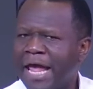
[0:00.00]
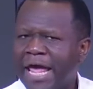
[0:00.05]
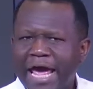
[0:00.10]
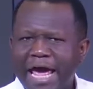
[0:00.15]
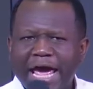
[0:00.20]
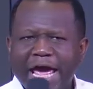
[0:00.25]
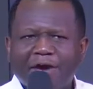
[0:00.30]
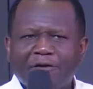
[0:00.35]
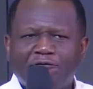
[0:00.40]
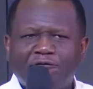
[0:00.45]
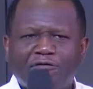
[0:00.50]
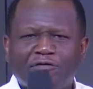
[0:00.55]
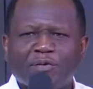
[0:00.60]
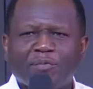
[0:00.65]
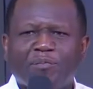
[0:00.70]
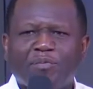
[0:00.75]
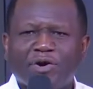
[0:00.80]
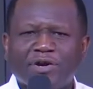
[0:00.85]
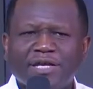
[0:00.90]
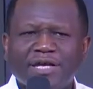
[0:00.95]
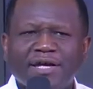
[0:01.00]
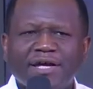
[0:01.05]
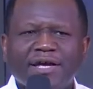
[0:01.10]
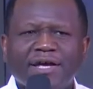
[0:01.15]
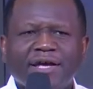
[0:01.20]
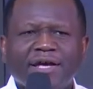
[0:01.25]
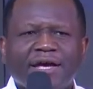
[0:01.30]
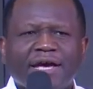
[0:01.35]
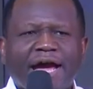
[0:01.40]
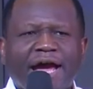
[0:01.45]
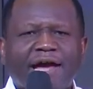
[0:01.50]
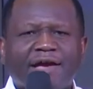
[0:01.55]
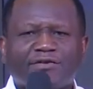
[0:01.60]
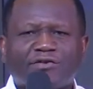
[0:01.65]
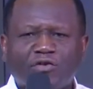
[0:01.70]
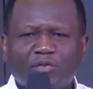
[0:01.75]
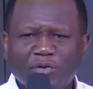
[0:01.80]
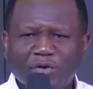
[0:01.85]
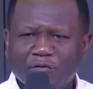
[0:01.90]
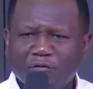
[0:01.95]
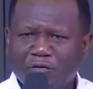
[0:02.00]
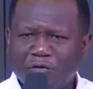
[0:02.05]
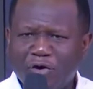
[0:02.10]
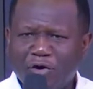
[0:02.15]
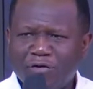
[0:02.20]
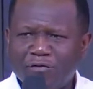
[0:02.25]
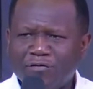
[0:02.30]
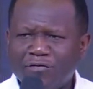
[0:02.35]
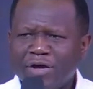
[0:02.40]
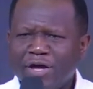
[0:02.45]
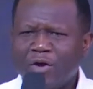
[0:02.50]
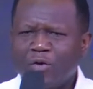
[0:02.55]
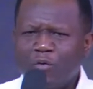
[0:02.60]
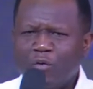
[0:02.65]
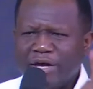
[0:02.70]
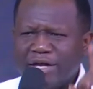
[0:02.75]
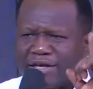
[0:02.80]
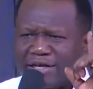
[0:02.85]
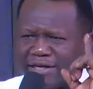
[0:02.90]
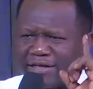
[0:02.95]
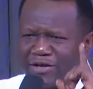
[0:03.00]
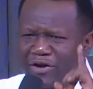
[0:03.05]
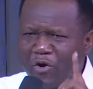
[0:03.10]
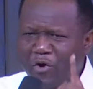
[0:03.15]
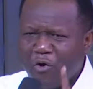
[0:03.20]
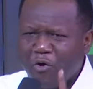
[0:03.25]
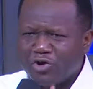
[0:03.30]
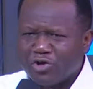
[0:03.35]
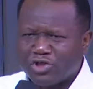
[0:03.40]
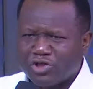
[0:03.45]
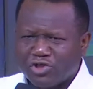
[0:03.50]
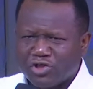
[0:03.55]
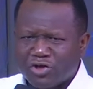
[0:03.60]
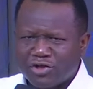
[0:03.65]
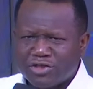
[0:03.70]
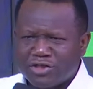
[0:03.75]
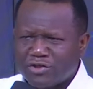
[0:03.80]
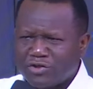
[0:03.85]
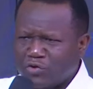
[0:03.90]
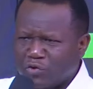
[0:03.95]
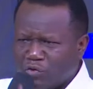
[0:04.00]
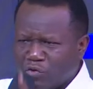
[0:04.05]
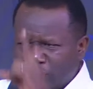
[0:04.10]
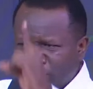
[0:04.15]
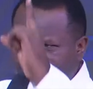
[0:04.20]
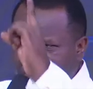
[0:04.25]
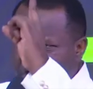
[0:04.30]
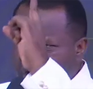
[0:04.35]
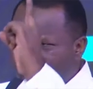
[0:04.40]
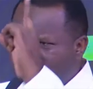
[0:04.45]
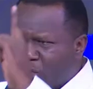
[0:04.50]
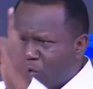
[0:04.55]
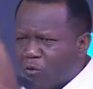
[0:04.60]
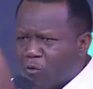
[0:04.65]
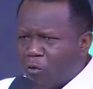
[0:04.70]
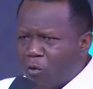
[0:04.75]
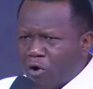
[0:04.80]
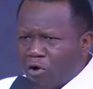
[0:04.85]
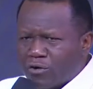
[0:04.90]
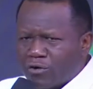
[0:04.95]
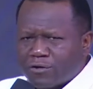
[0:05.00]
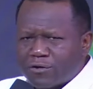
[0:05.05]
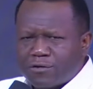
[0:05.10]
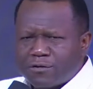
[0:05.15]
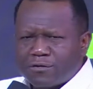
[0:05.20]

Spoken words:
Everybody has to be involved. We need the whole church to reach the whole world.